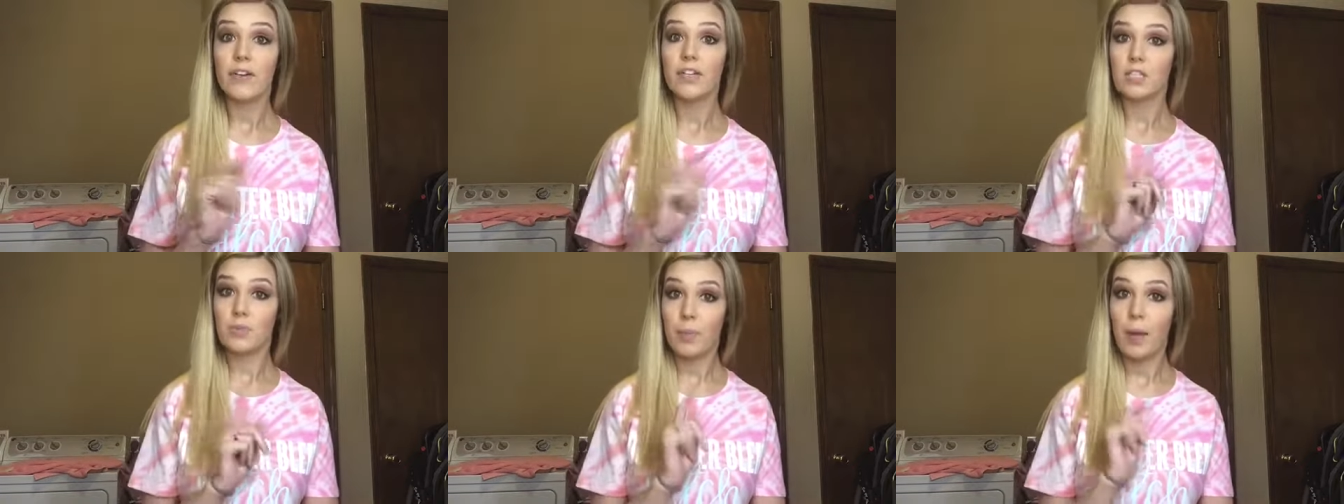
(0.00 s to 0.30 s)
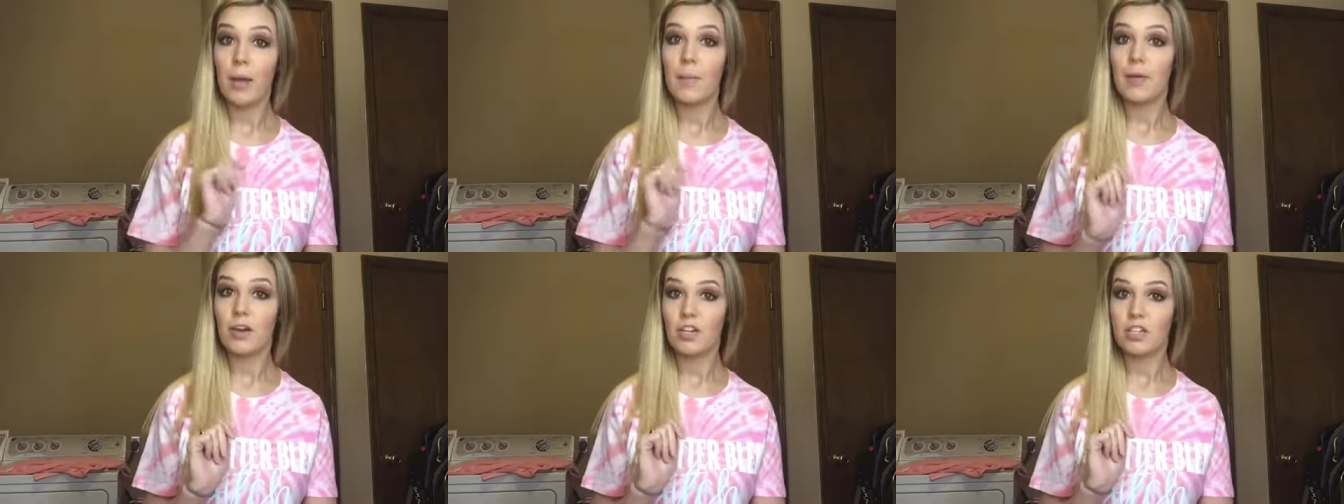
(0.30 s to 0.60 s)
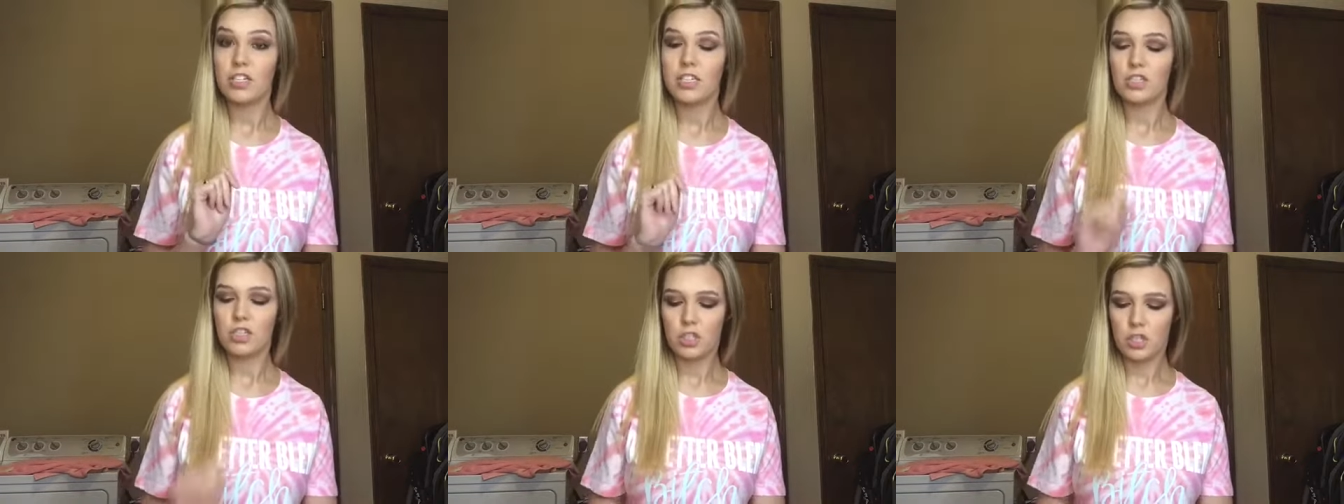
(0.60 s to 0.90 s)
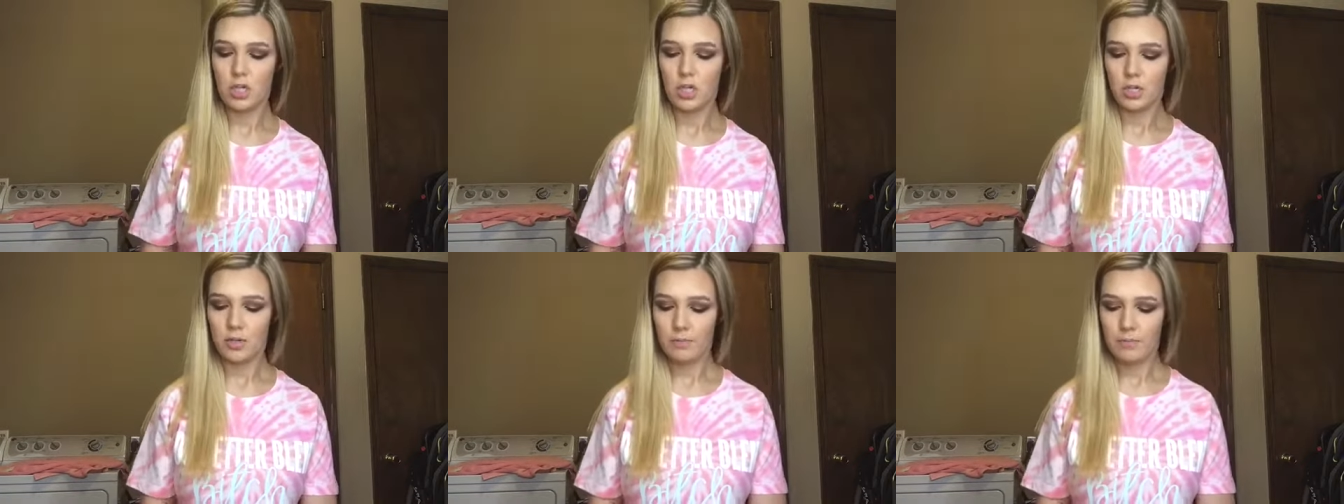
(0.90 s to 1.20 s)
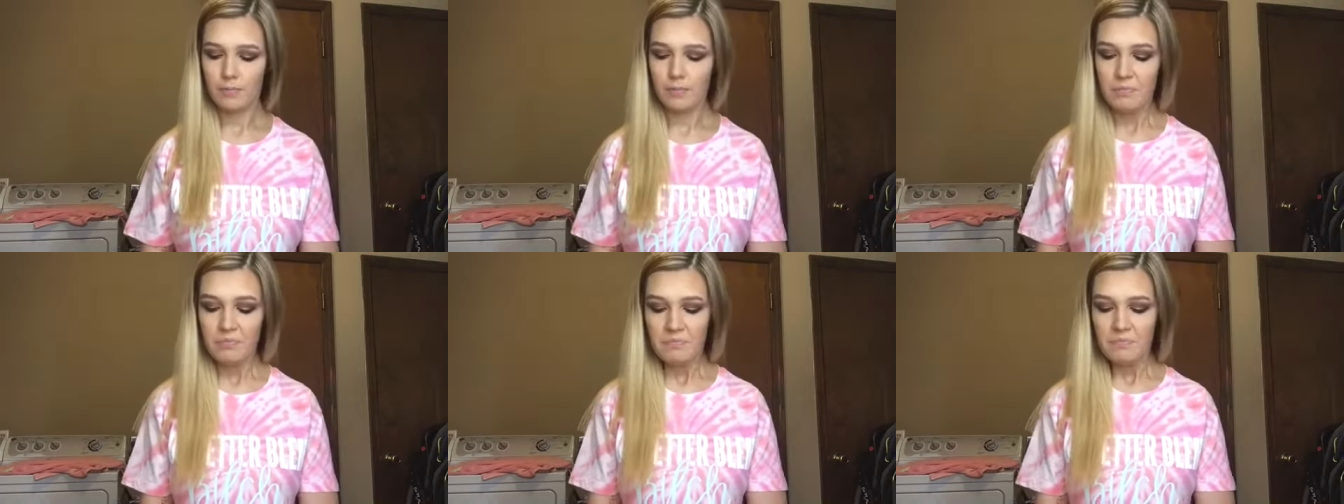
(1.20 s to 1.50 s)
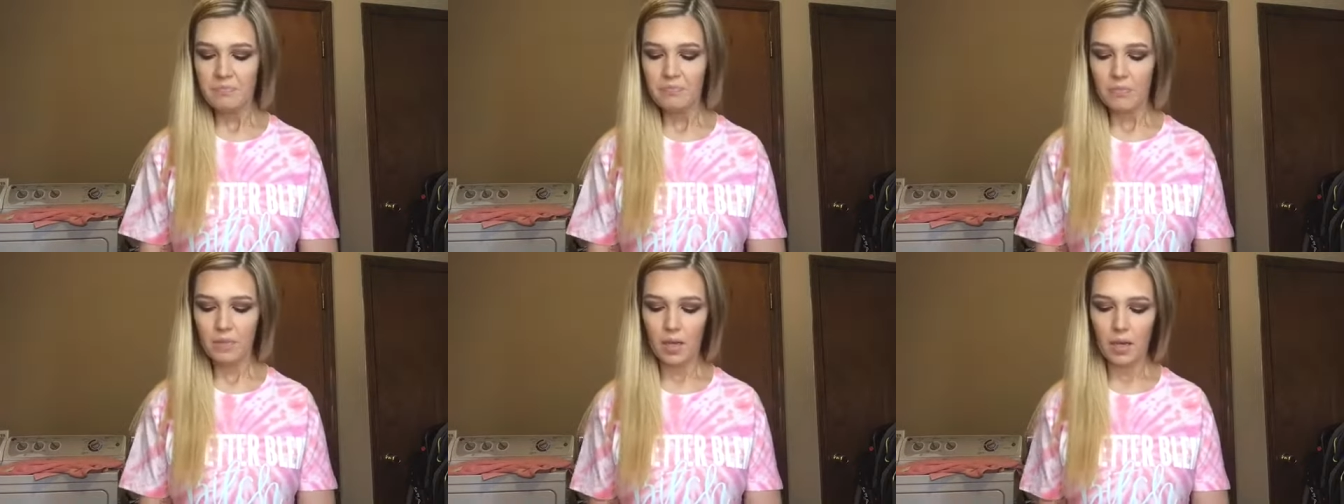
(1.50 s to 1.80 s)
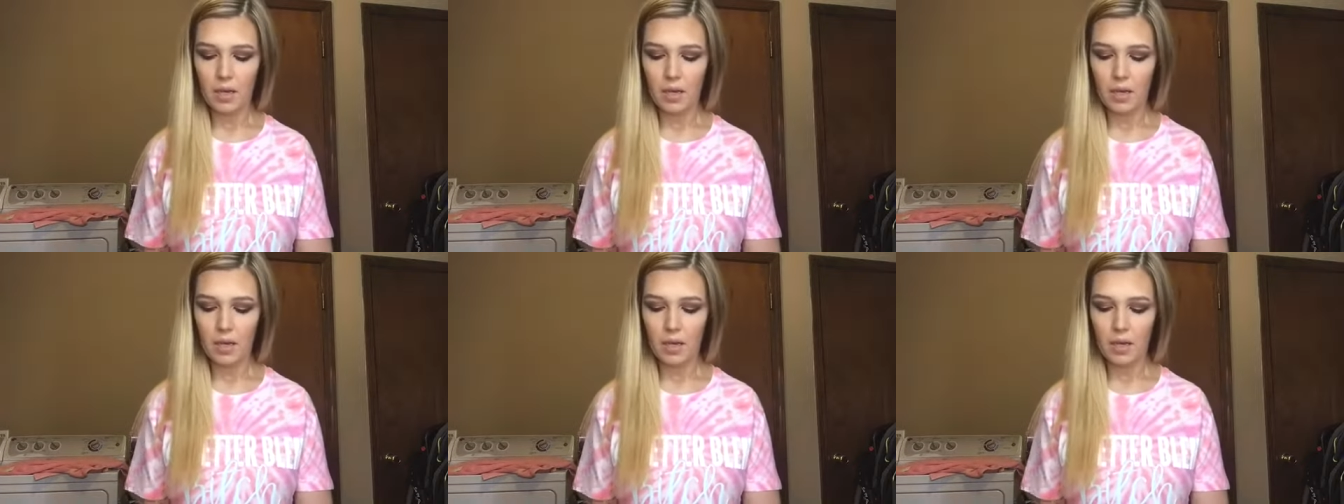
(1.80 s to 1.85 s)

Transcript: I should pay better attention, huh?